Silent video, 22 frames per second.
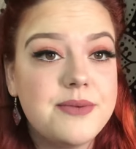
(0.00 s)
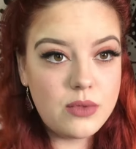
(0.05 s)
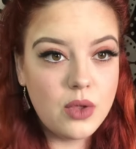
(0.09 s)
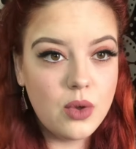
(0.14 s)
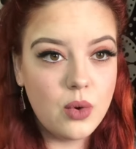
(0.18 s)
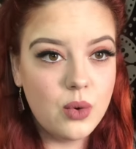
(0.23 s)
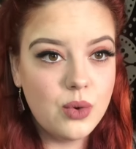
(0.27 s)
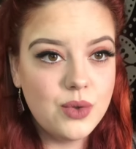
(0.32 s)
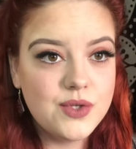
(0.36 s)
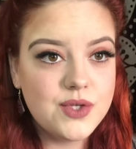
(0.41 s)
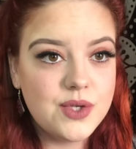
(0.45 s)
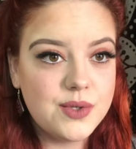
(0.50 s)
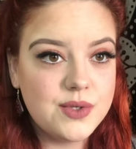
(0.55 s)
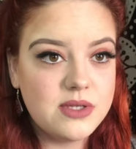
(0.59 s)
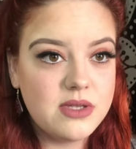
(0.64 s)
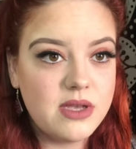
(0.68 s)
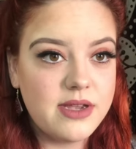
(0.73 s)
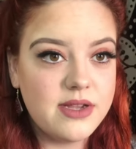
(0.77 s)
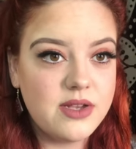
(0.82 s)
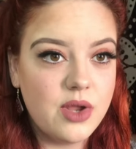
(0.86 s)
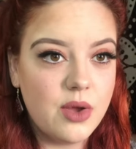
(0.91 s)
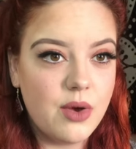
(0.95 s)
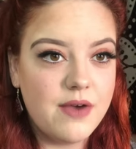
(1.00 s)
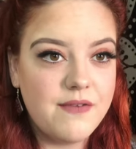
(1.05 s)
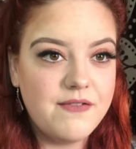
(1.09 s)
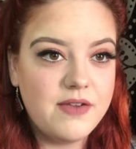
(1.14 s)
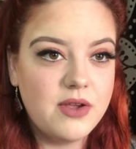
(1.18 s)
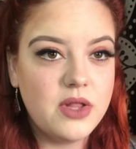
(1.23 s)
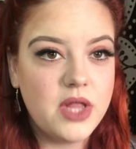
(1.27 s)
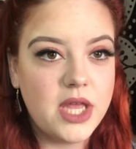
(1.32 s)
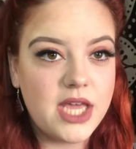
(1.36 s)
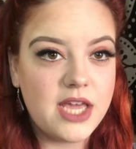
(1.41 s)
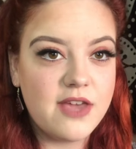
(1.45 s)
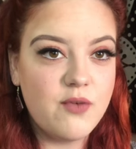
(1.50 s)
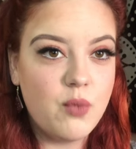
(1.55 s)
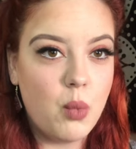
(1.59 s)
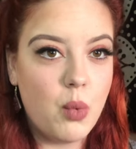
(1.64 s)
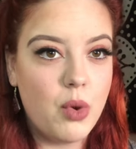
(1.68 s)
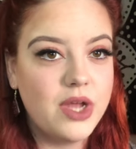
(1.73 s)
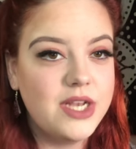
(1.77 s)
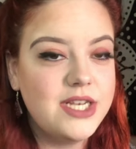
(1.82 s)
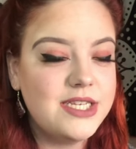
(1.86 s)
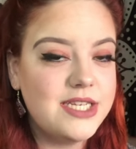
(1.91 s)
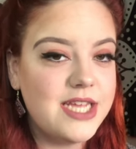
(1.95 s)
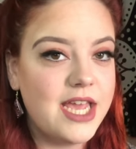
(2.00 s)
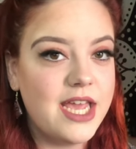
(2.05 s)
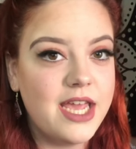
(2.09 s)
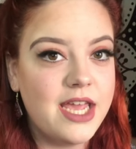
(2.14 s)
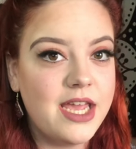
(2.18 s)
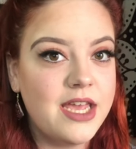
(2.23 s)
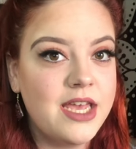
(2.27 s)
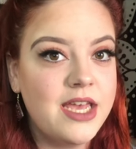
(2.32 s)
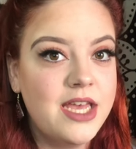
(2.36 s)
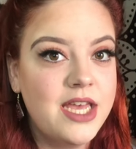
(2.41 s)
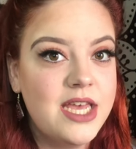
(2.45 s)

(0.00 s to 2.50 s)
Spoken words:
Also, side note, I feel like if one day